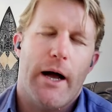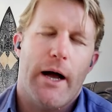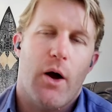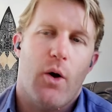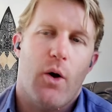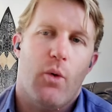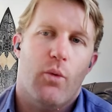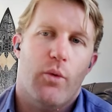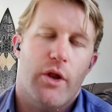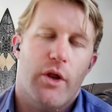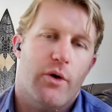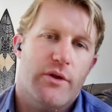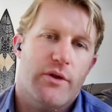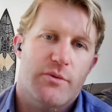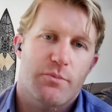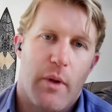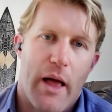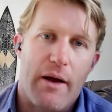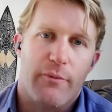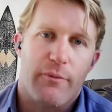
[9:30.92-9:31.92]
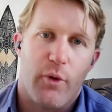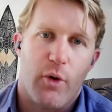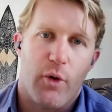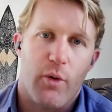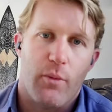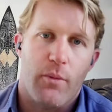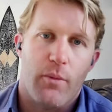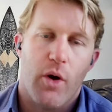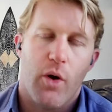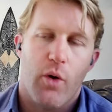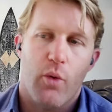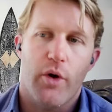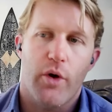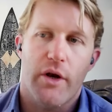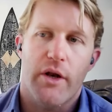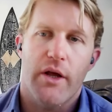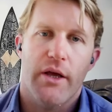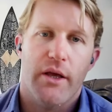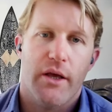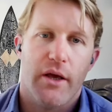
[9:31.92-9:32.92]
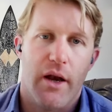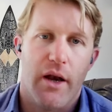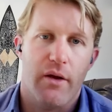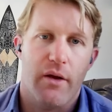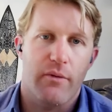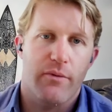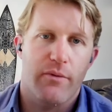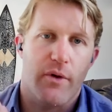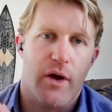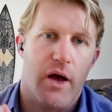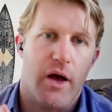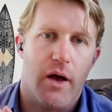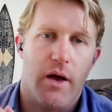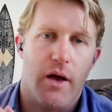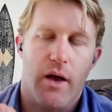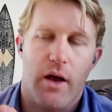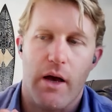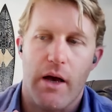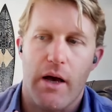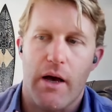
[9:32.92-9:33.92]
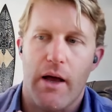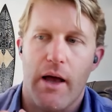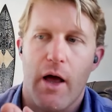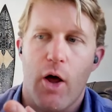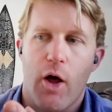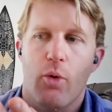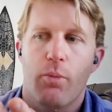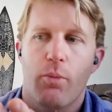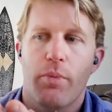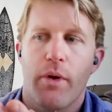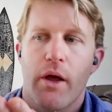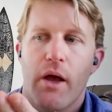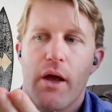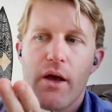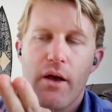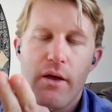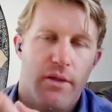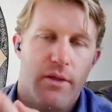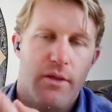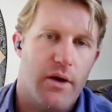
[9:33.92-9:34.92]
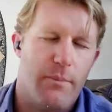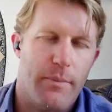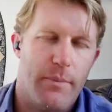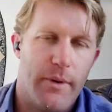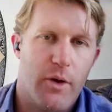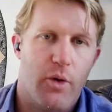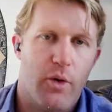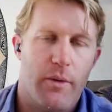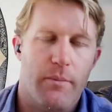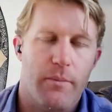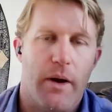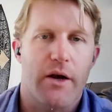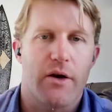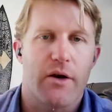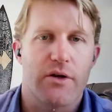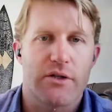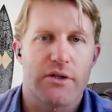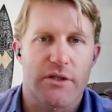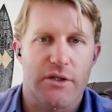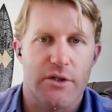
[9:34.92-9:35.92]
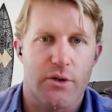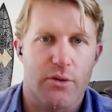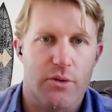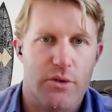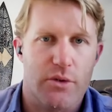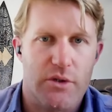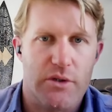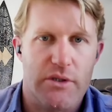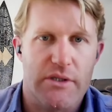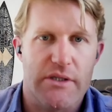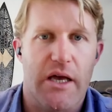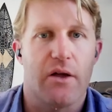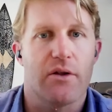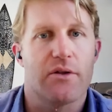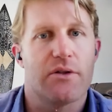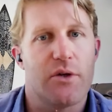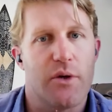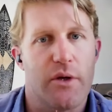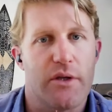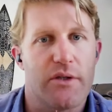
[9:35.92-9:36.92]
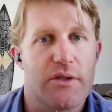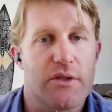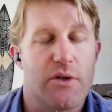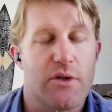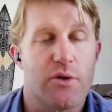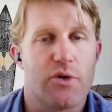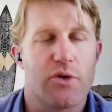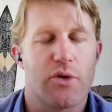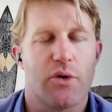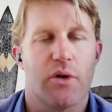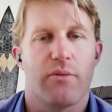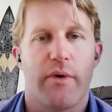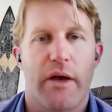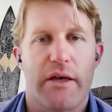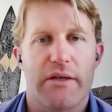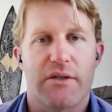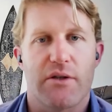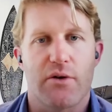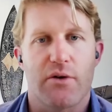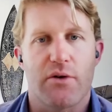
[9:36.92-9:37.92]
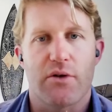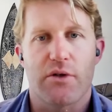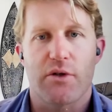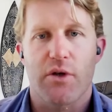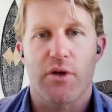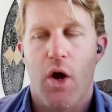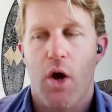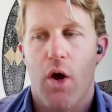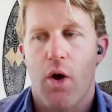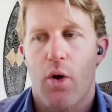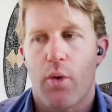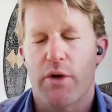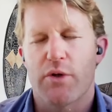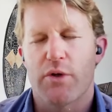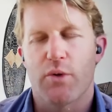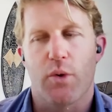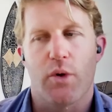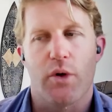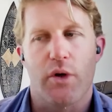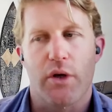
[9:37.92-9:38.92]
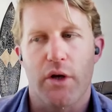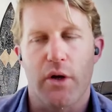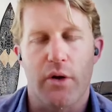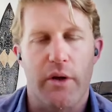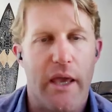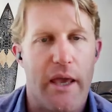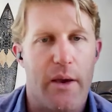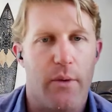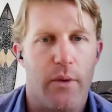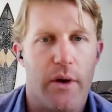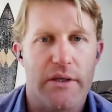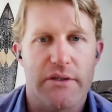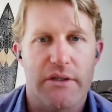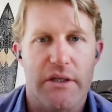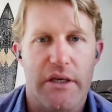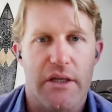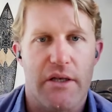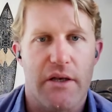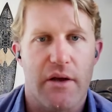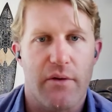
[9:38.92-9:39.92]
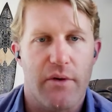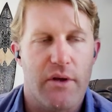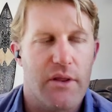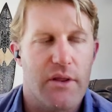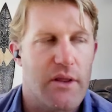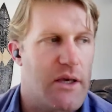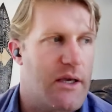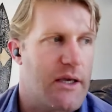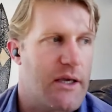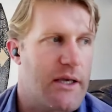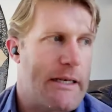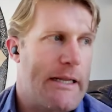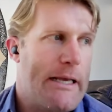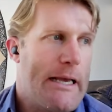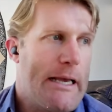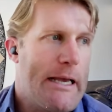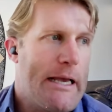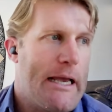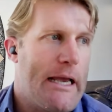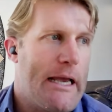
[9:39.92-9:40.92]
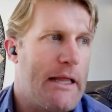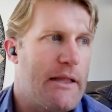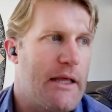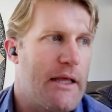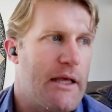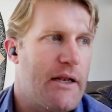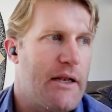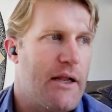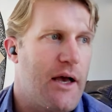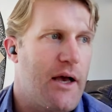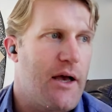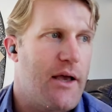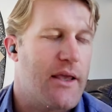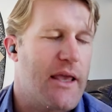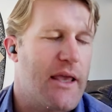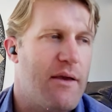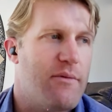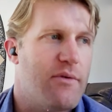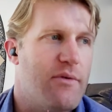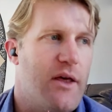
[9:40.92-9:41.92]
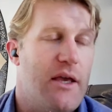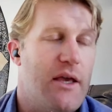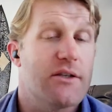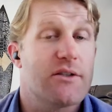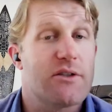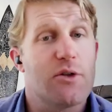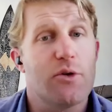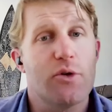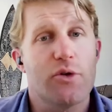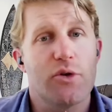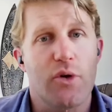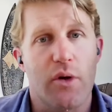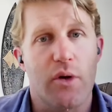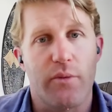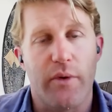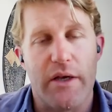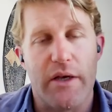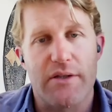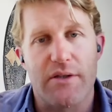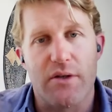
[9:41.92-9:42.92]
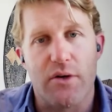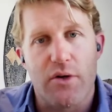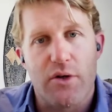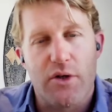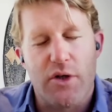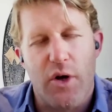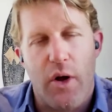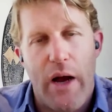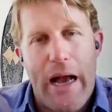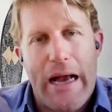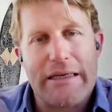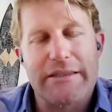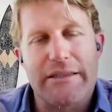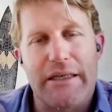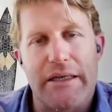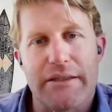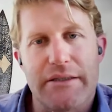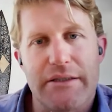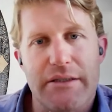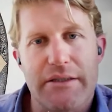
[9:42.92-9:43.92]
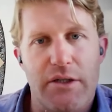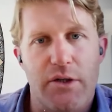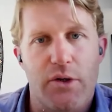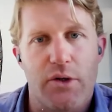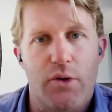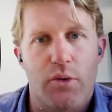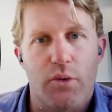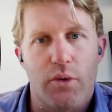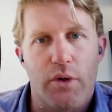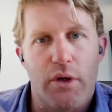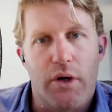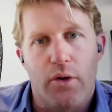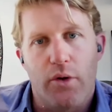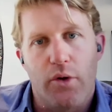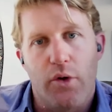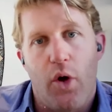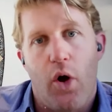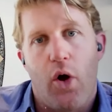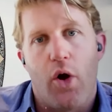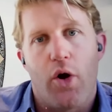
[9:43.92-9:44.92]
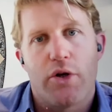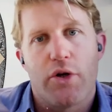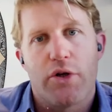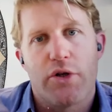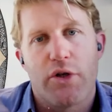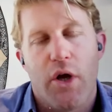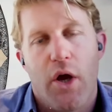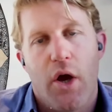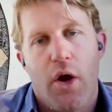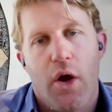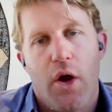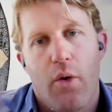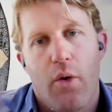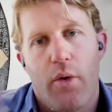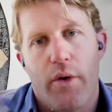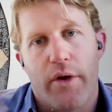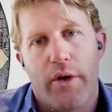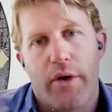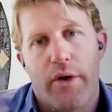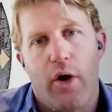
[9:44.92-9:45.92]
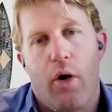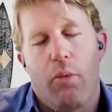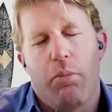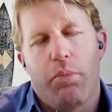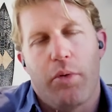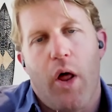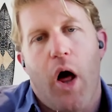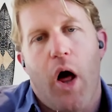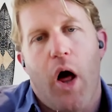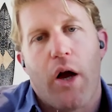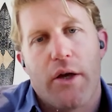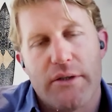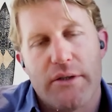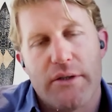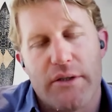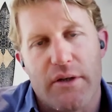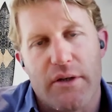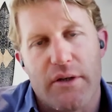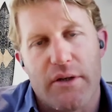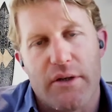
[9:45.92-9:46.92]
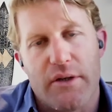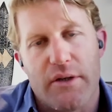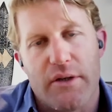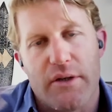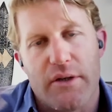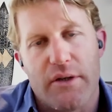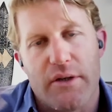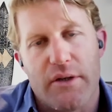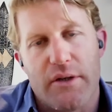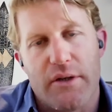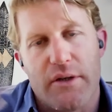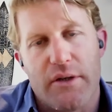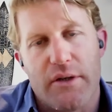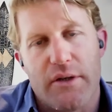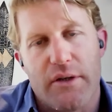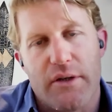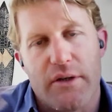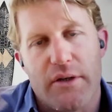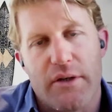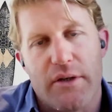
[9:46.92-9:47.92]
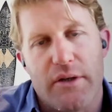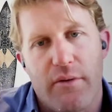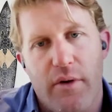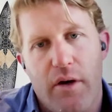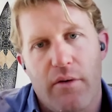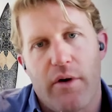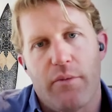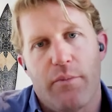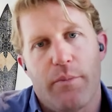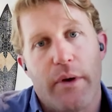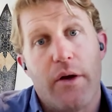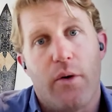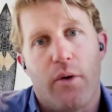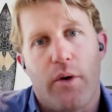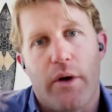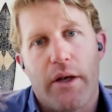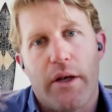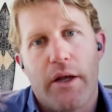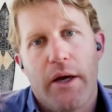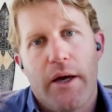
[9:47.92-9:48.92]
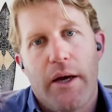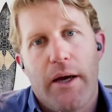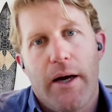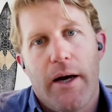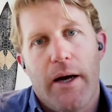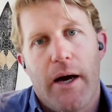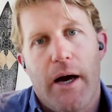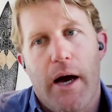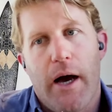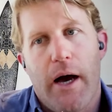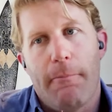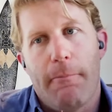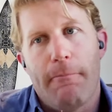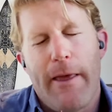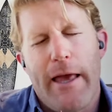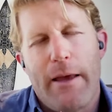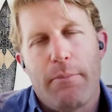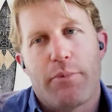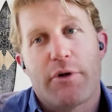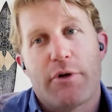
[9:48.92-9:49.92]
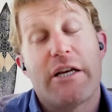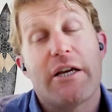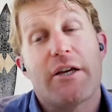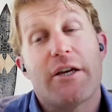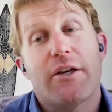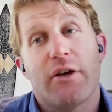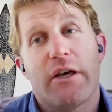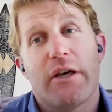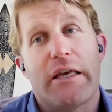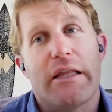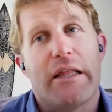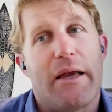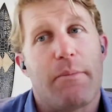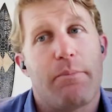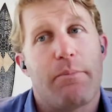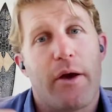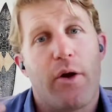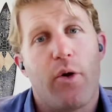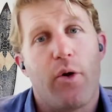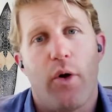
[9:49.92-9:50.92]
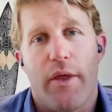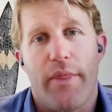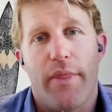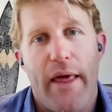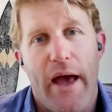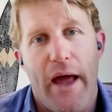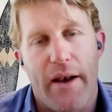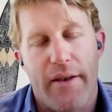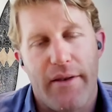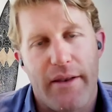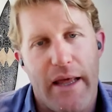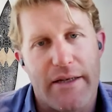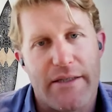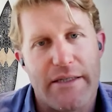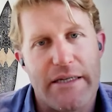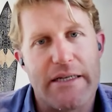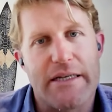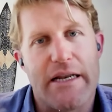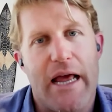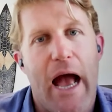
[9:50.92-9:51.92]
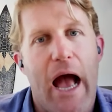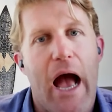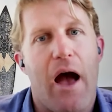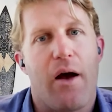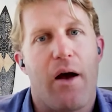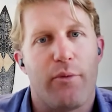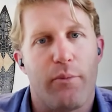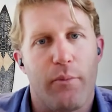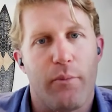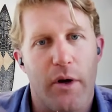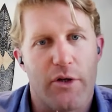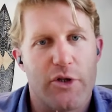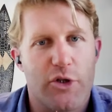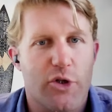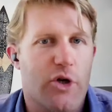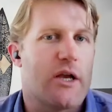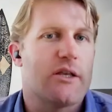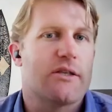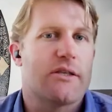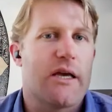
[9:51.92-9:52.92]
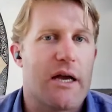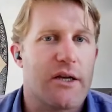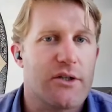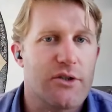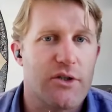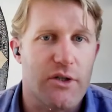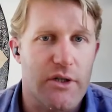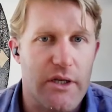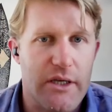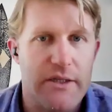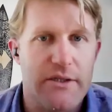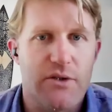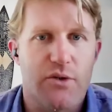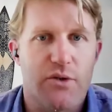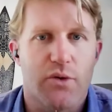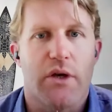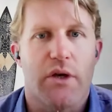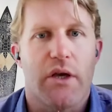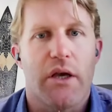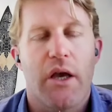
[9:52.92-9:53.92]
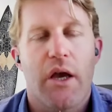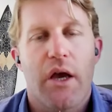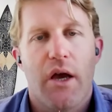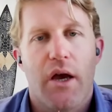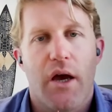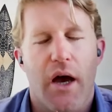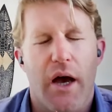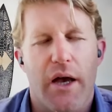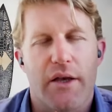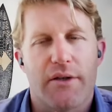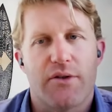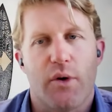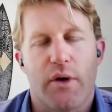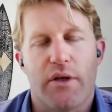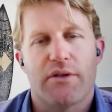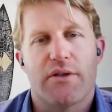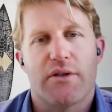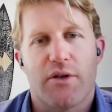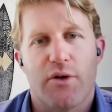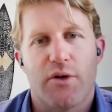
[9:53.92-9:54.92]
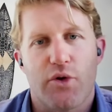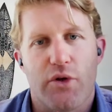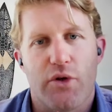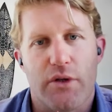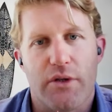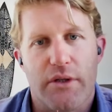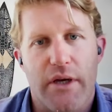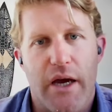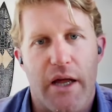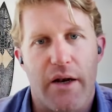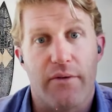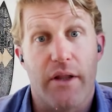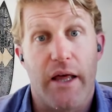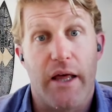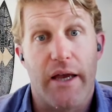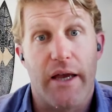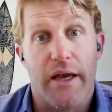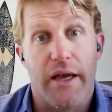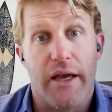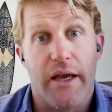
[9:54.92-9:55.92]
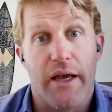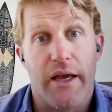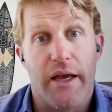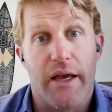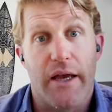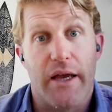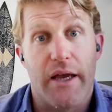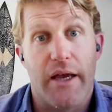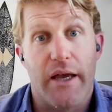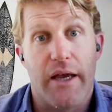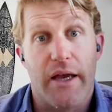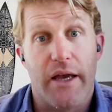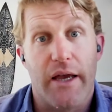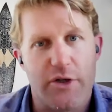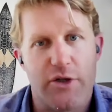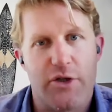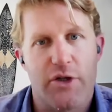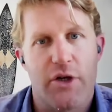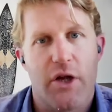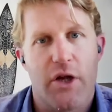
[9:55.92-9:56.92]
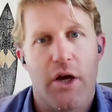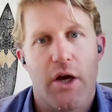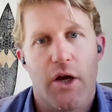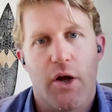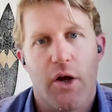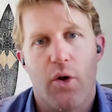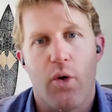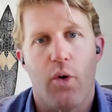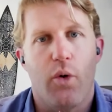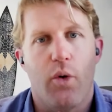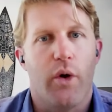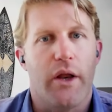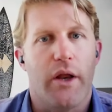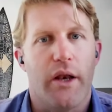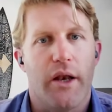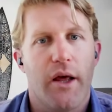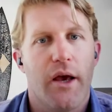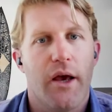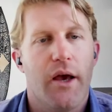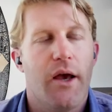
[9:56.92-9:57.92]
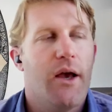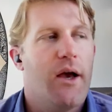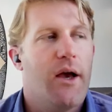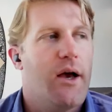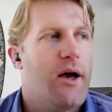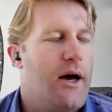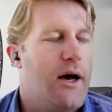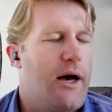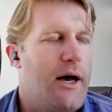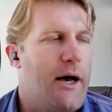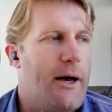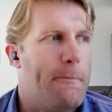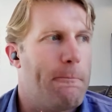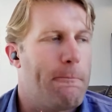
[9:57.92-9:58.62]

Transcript: this platform would kind of help the Bitcoin miners to sell to institutional investors, which were, KYC'd and everything. And then it gave the institutional investors, access to, large, we call blocks of Bitcoin, and particularly Bitcoin that didn't have much transaction history. So institutions kind of liked, because they knew it was fresh coin.